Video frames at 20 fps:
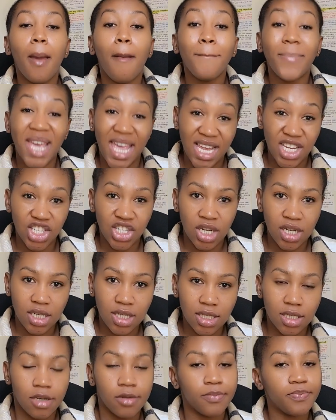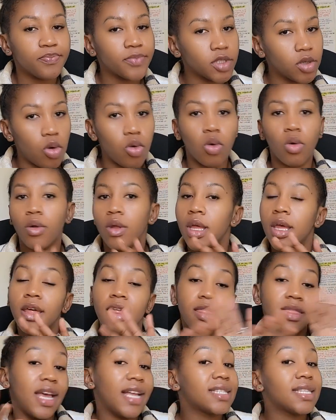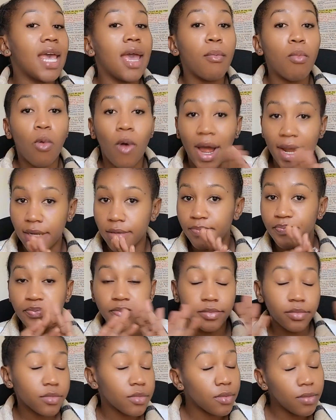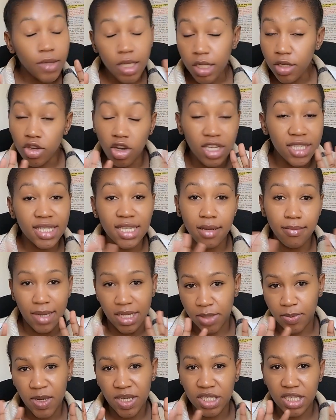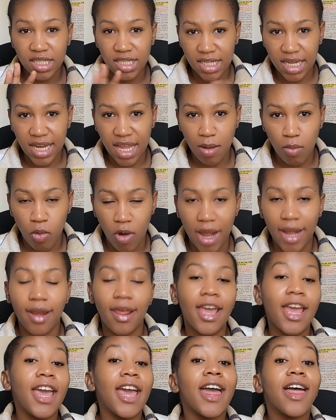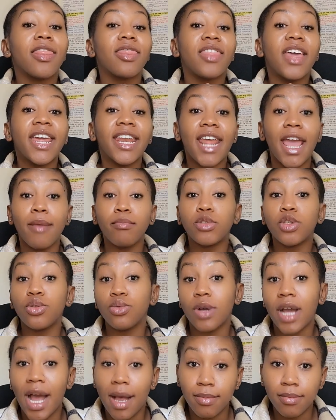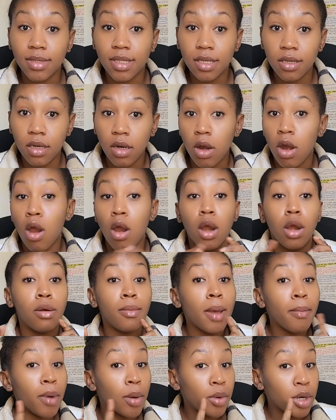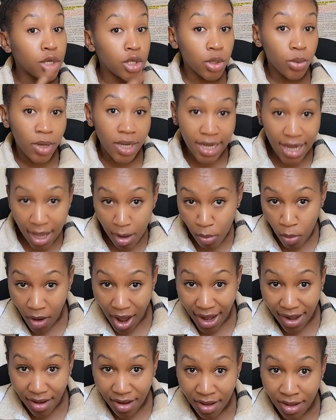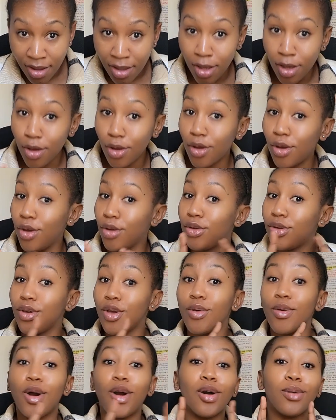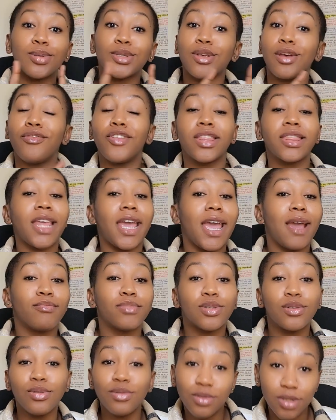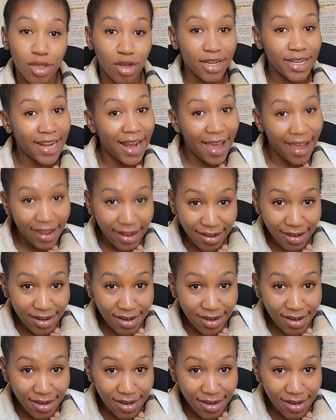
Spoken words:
patient. Cool. That's M1. You're not seeing much patients in M1. Then M2 comes. Remember when you were in M1, you were observing the M2s online.